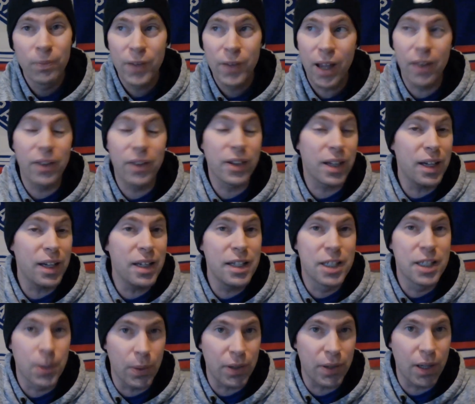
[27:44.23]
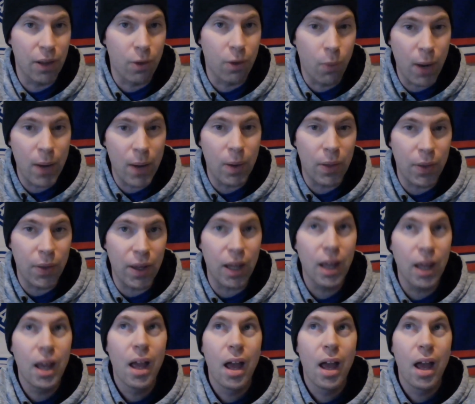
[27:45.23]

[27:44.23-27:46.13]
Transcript: and then the Canadiens went the other way with it.